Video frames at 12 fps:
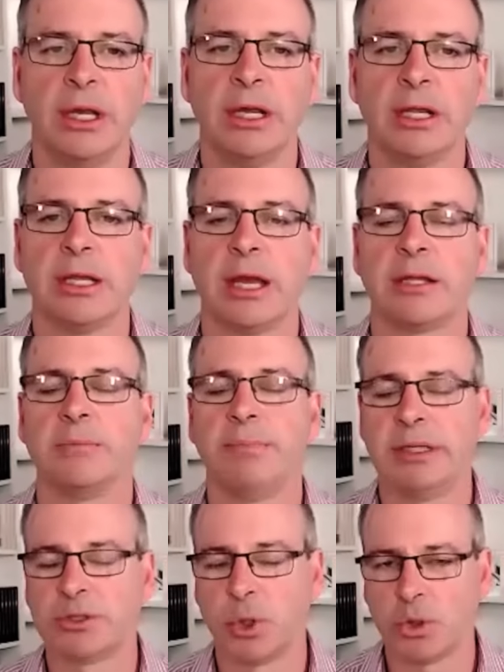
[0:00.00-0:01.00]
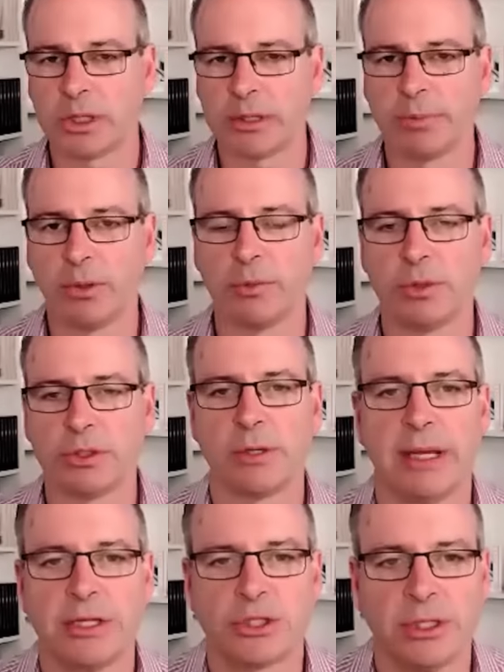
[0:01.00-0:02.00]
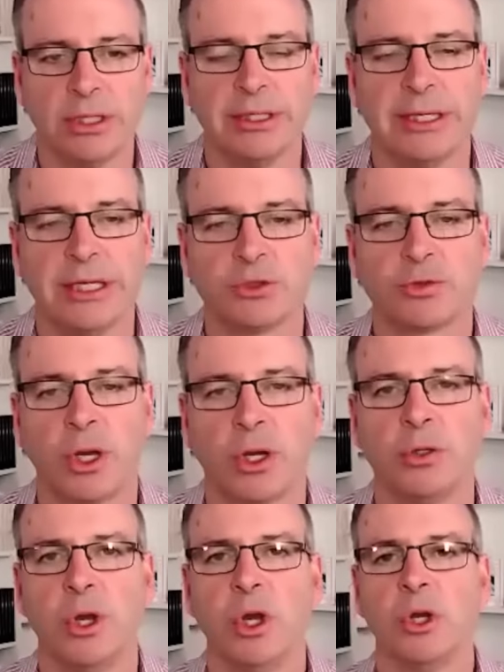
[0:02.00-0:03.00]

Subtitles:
The other big talking point, which I mentioned in the intro,